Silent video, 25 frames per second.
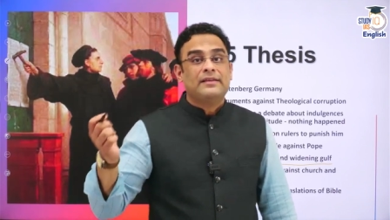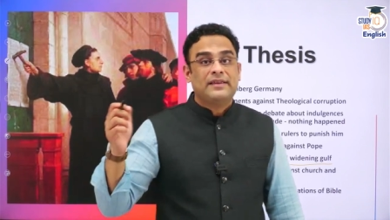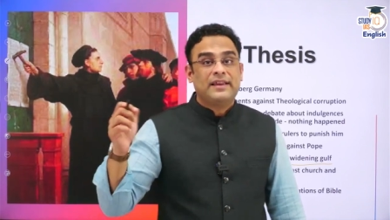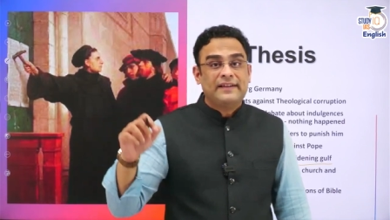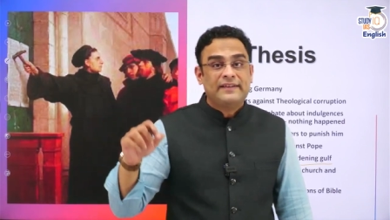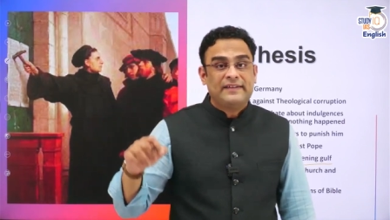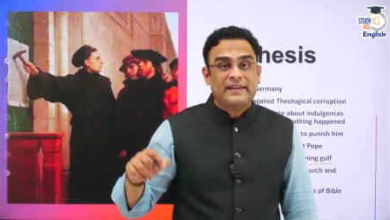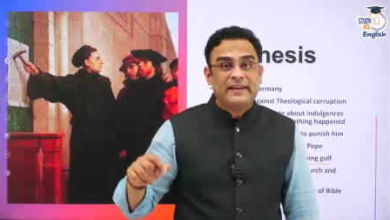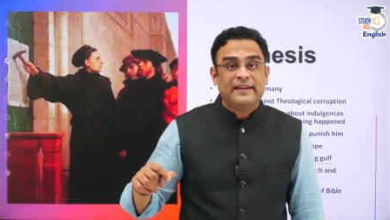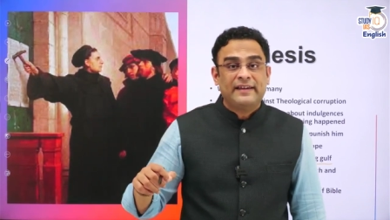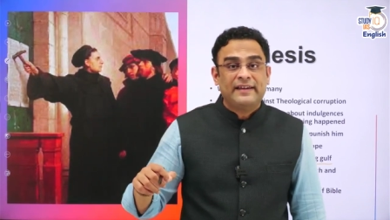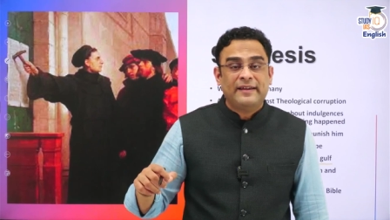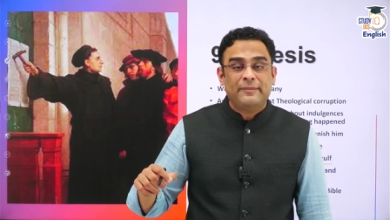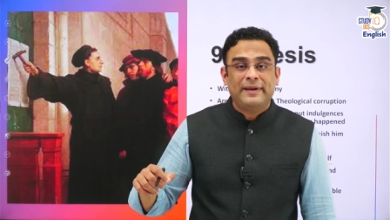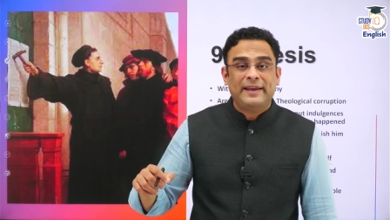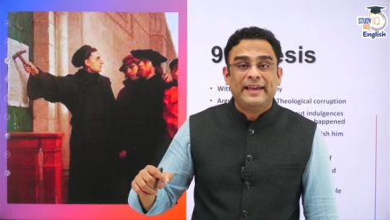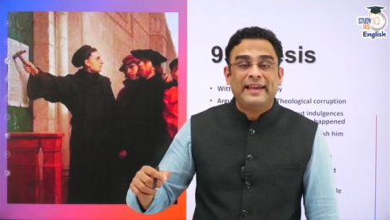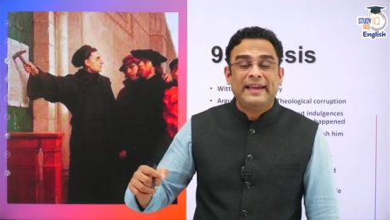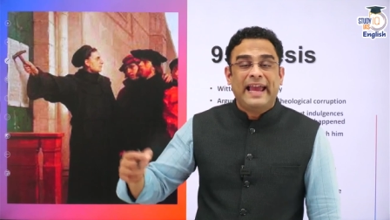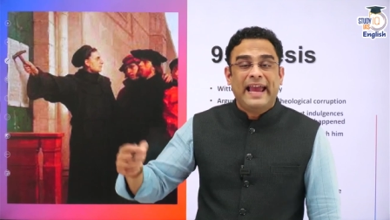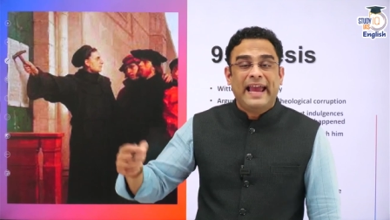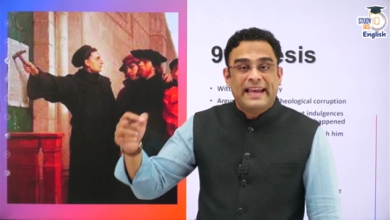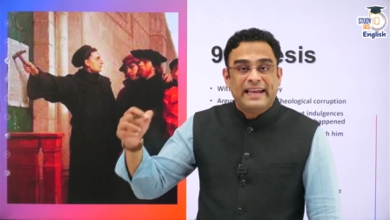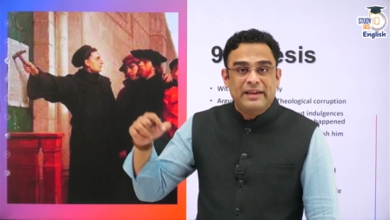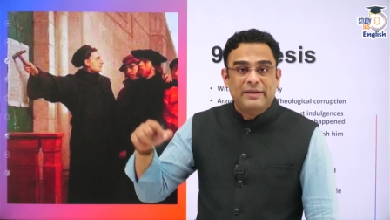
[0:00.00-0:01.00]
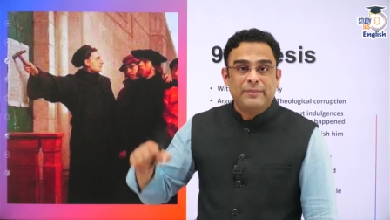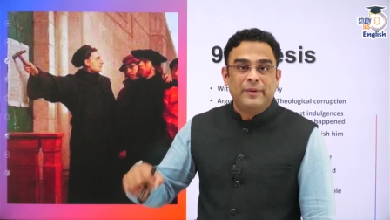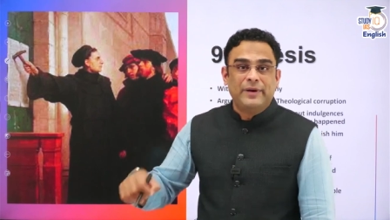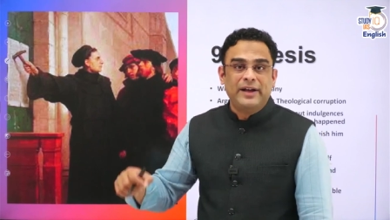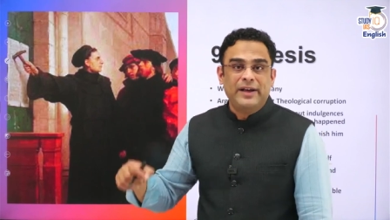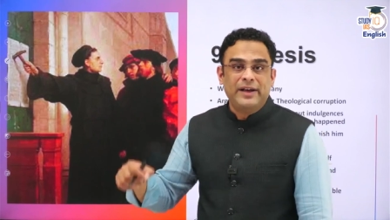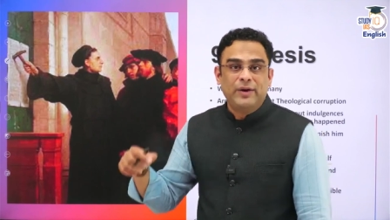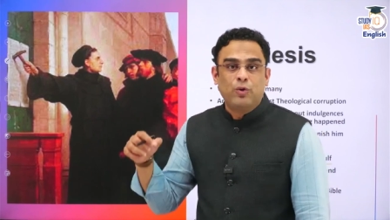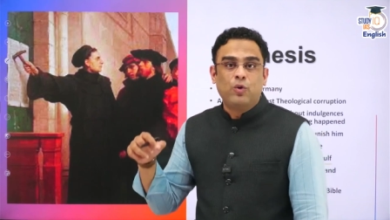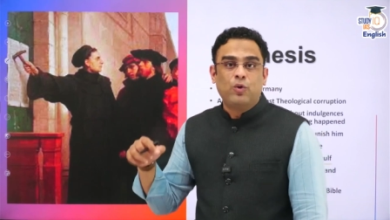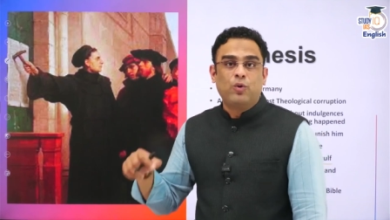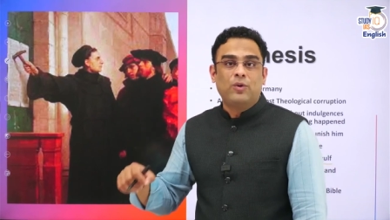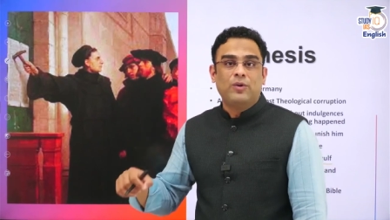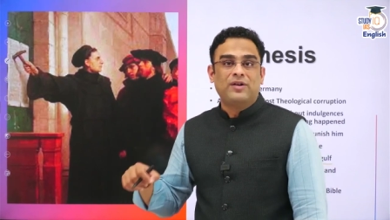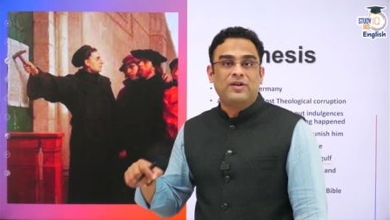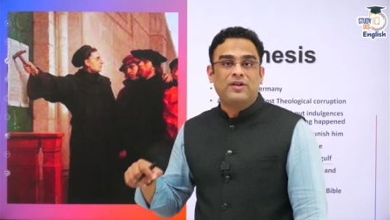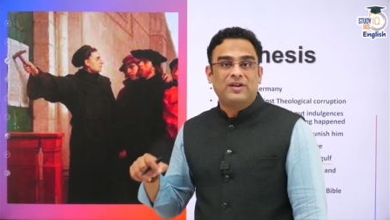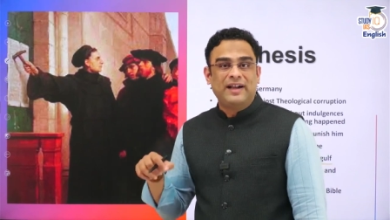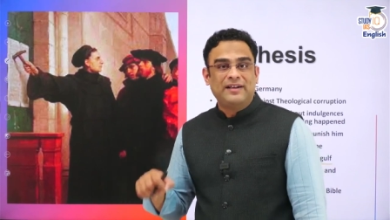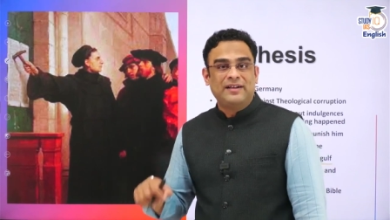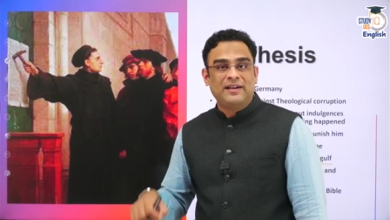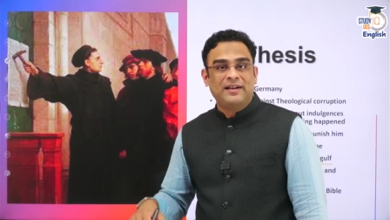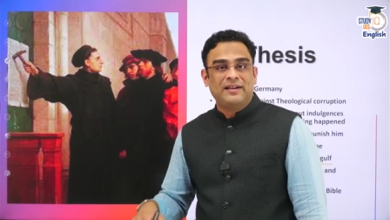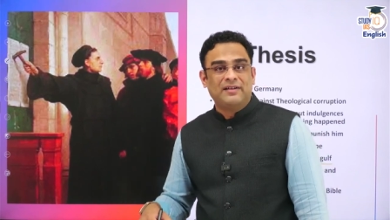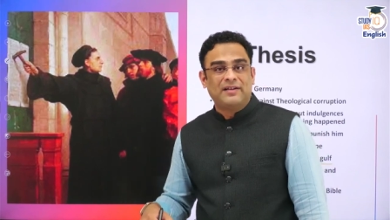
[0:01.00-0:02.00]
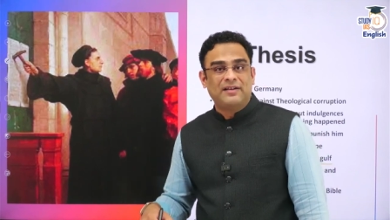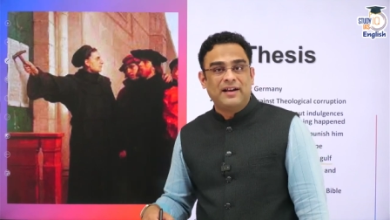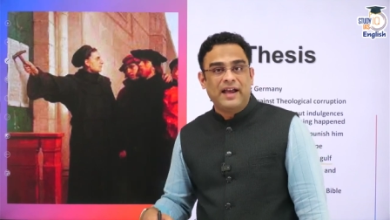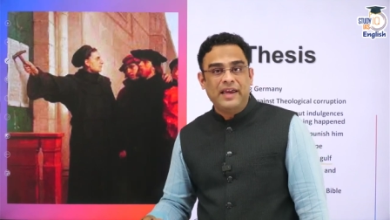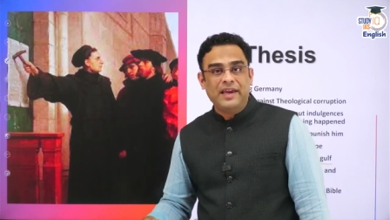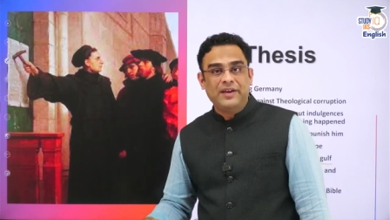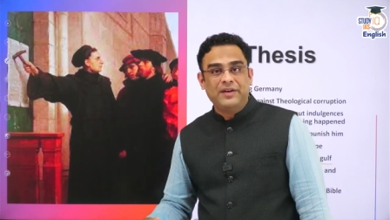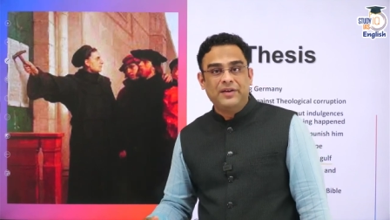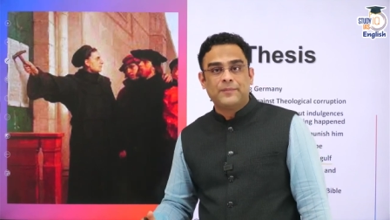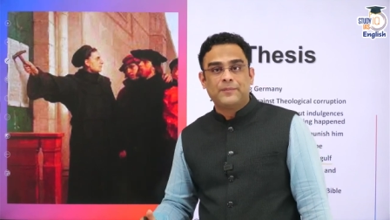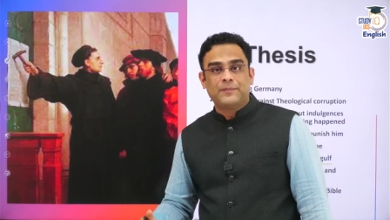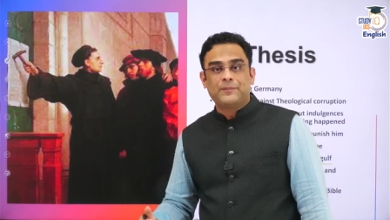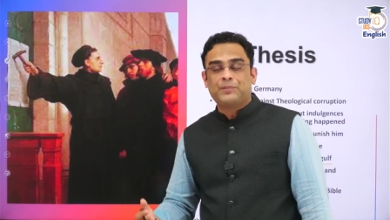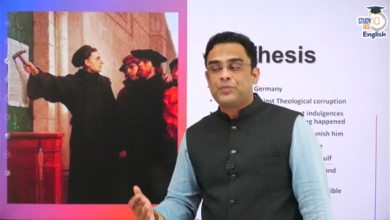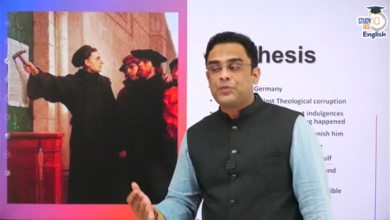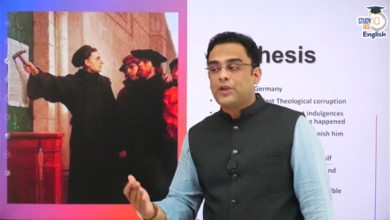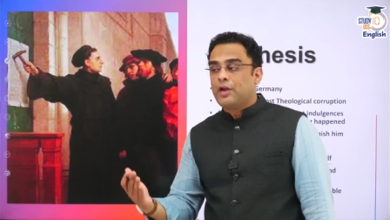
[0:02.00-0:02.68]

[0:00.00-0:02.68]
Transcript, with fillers: thus enabling anybody who could read and write